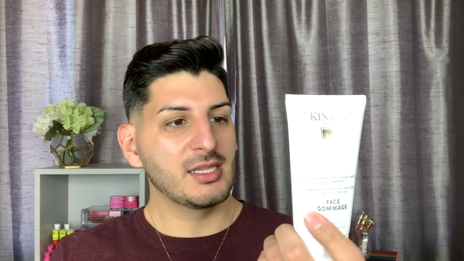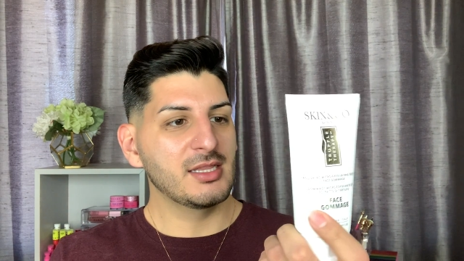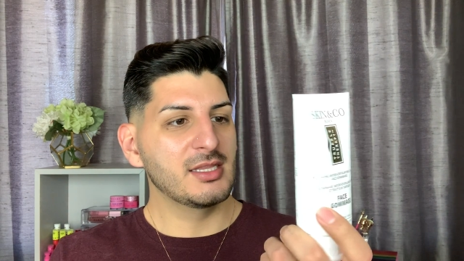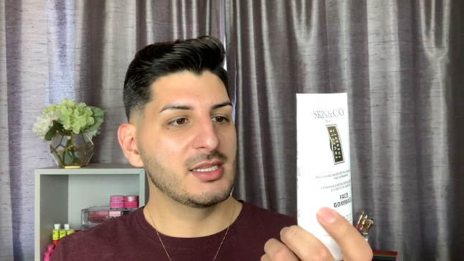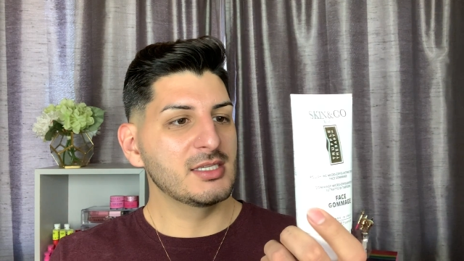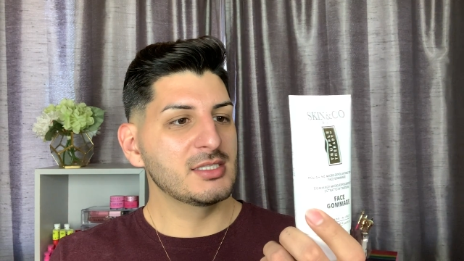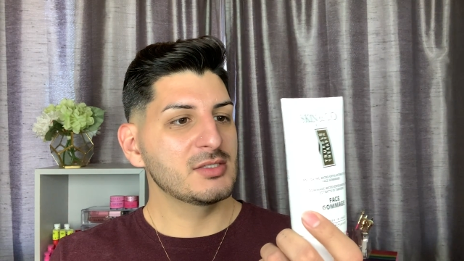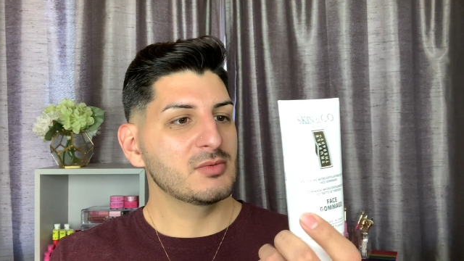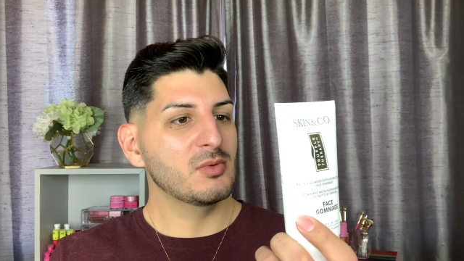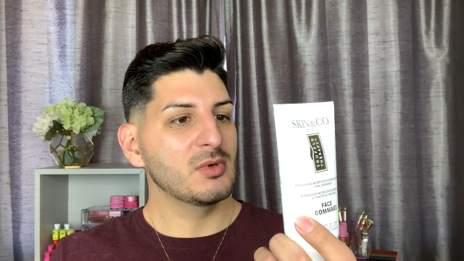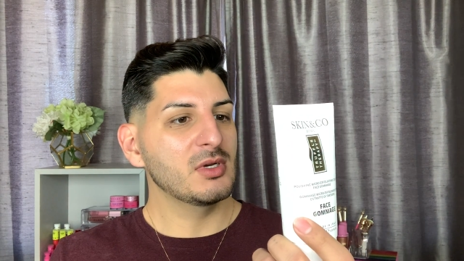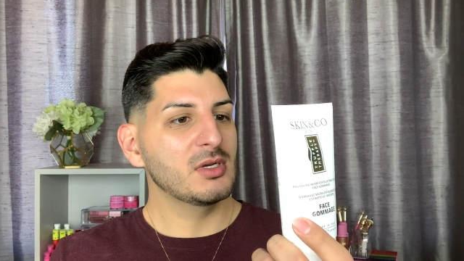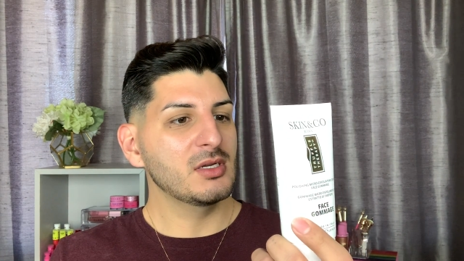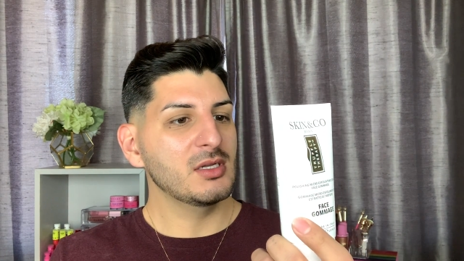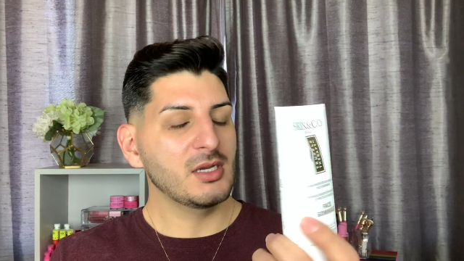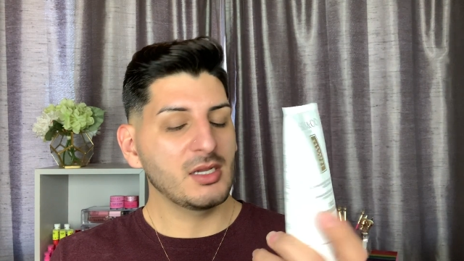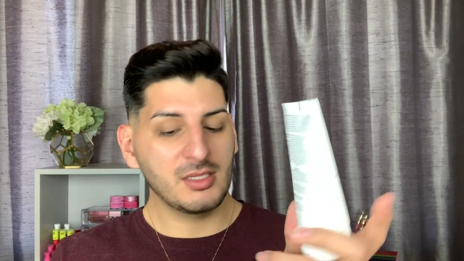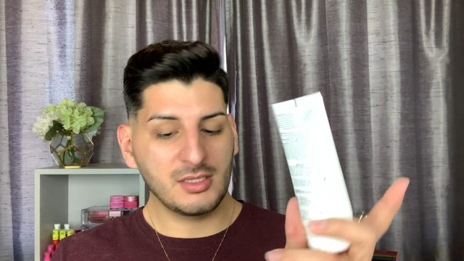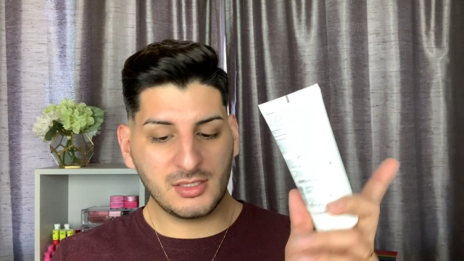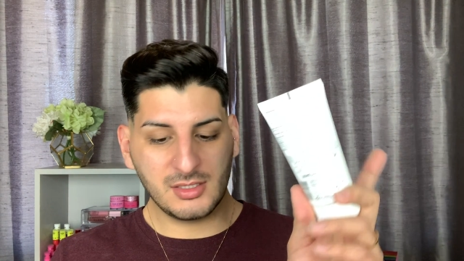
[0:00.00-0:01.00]
this
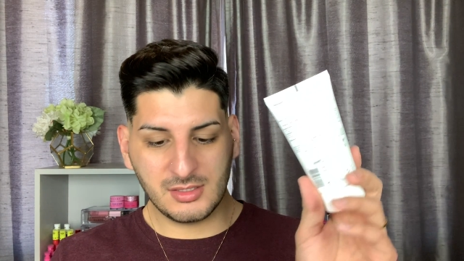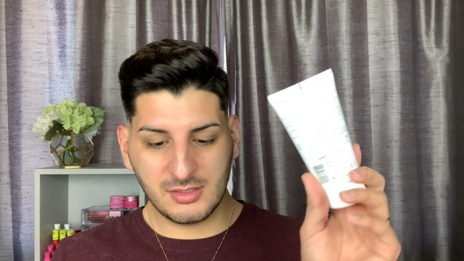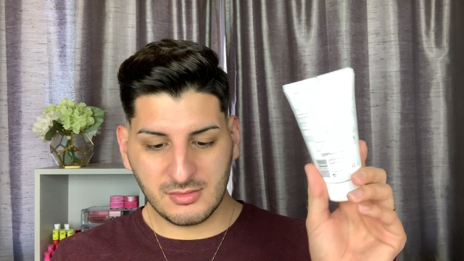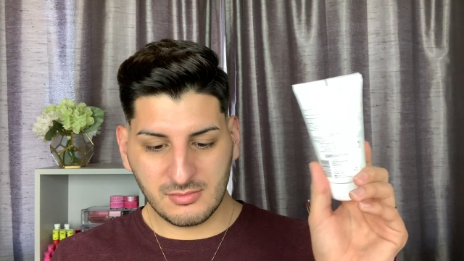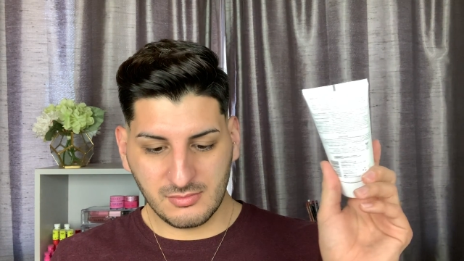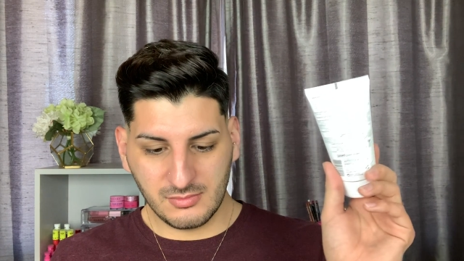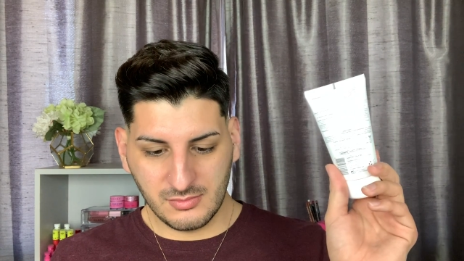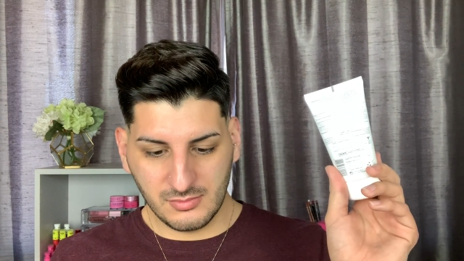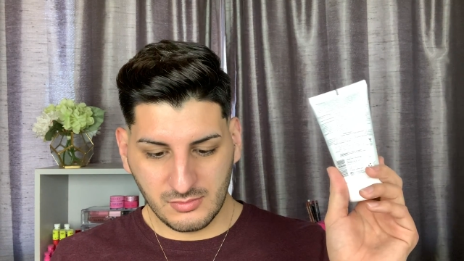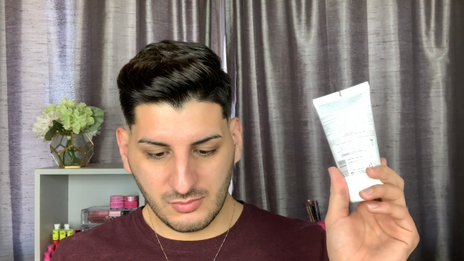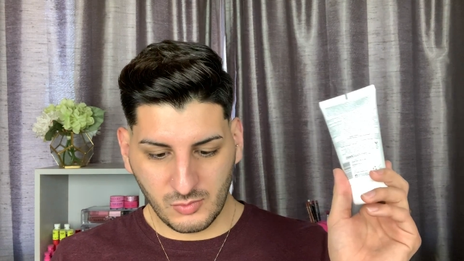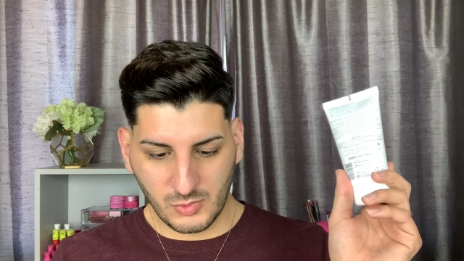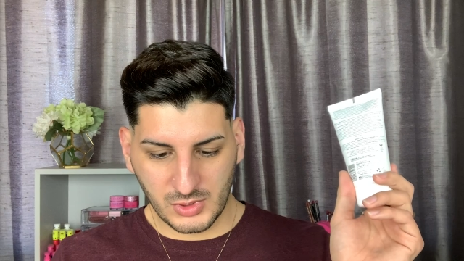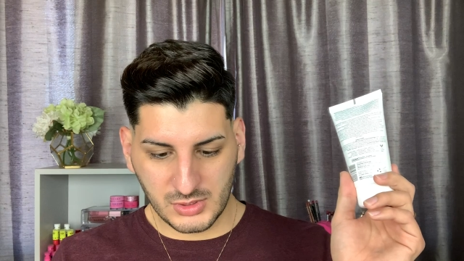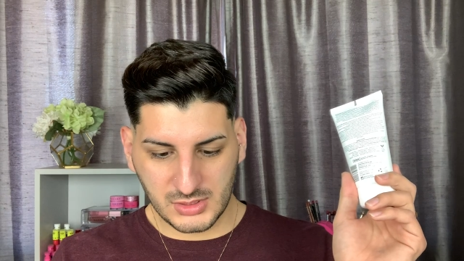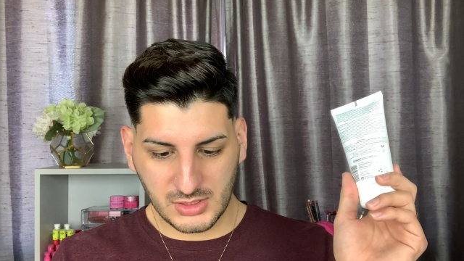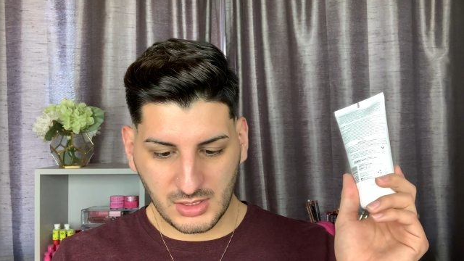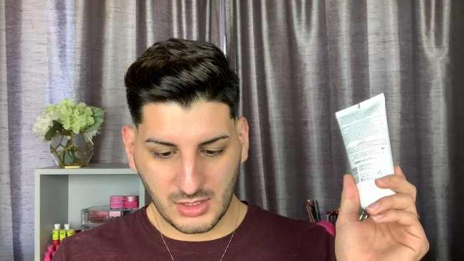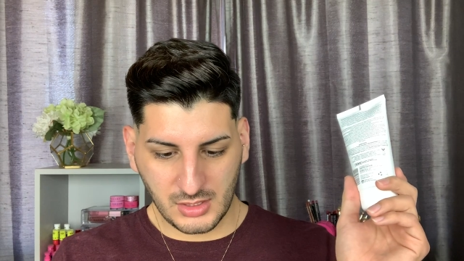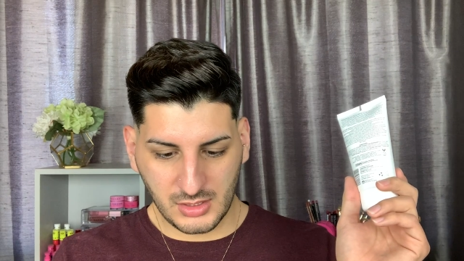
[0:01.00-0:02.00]
one. Where
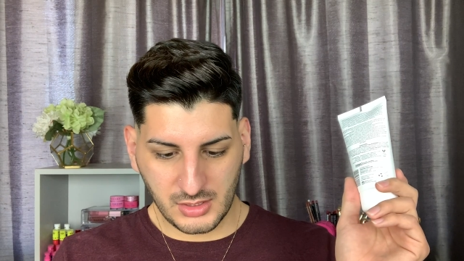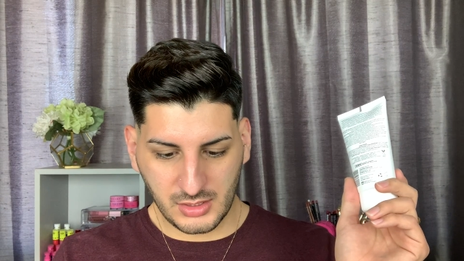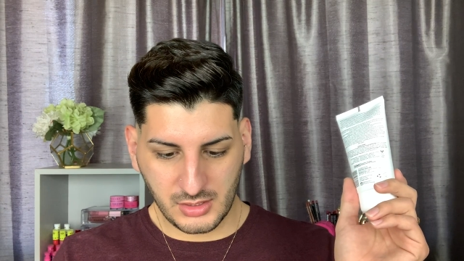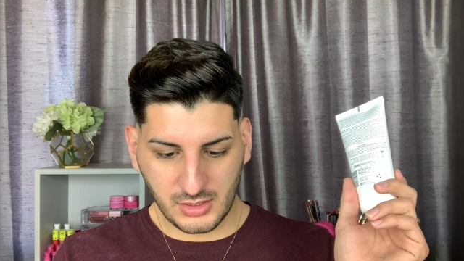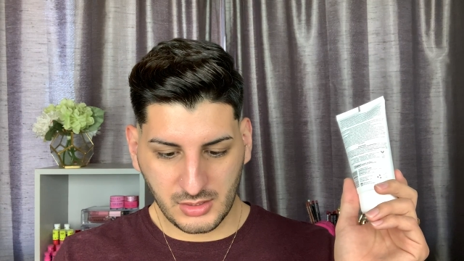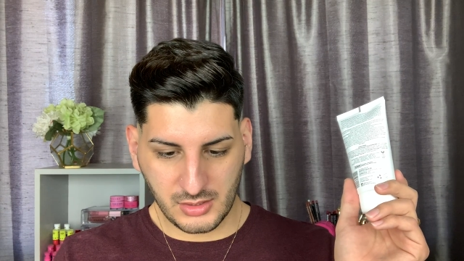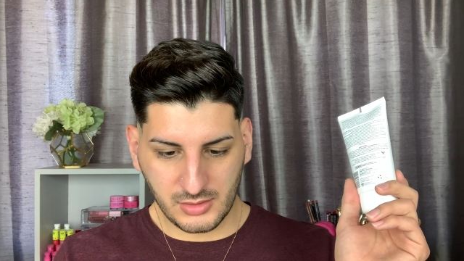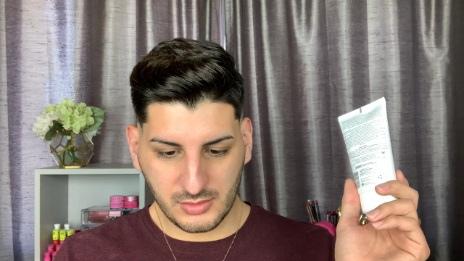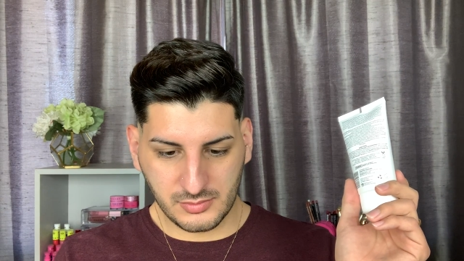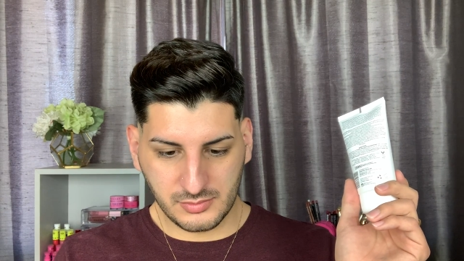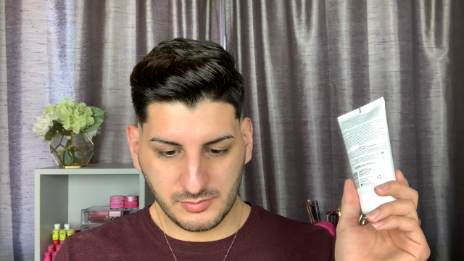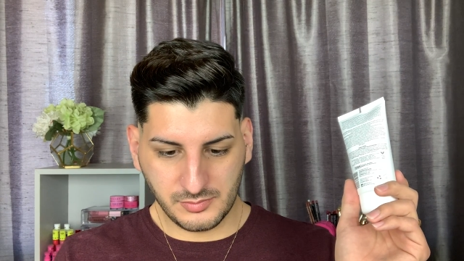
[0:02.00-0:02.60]
is it on here?